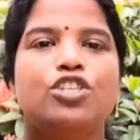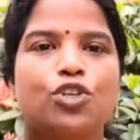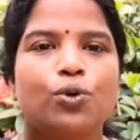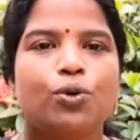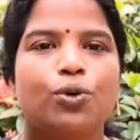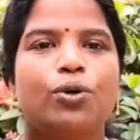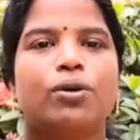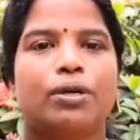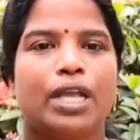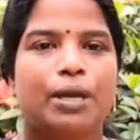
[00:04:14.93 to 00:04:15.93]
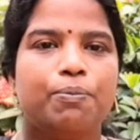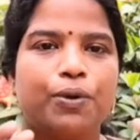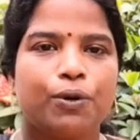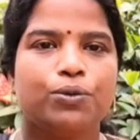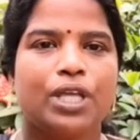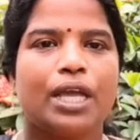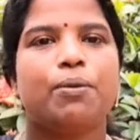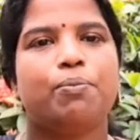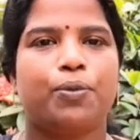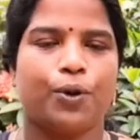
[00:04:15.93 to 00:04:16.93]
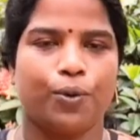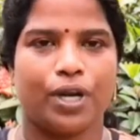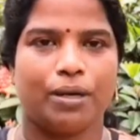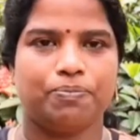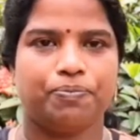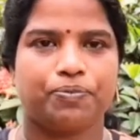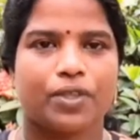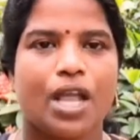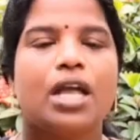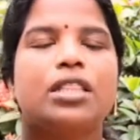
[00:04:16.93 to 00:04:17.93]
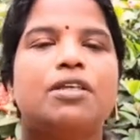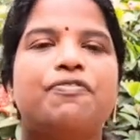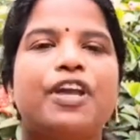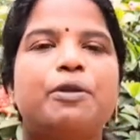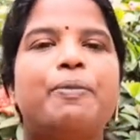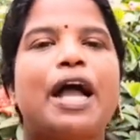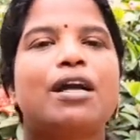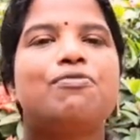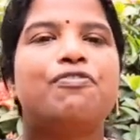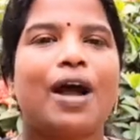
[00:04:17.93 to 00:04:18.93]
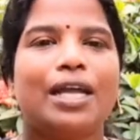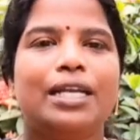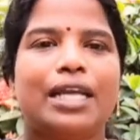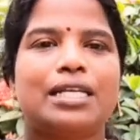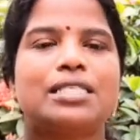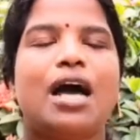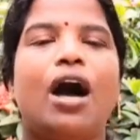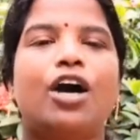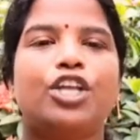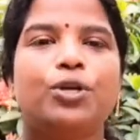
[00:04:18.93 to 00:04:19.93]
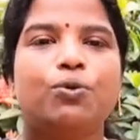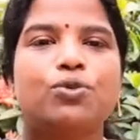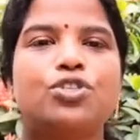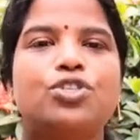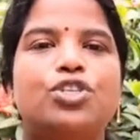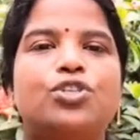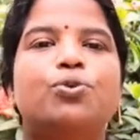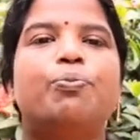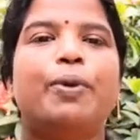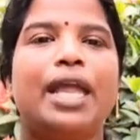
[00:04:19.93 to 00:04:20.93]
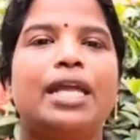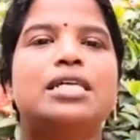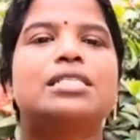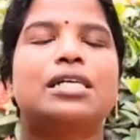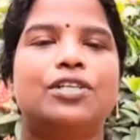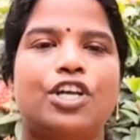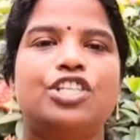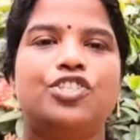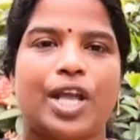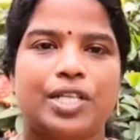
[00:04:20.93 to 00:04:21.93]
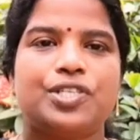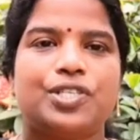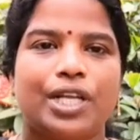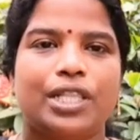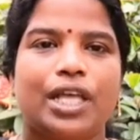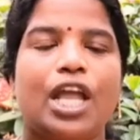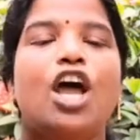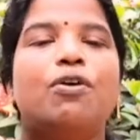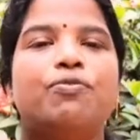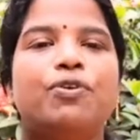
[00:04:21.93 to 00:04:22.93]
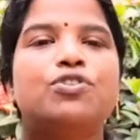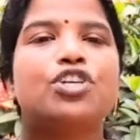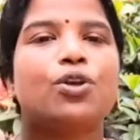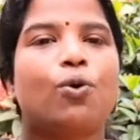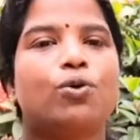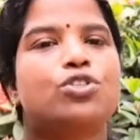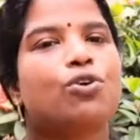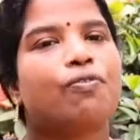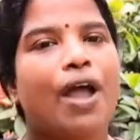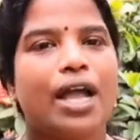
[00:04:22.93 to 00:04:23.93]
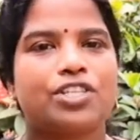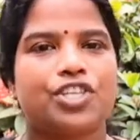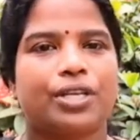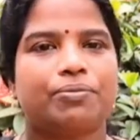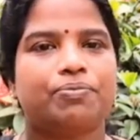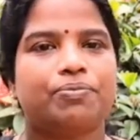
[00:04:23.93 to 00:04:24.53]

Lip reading: to improve the program. The feedback findings are used to make certain changes in the future course of action.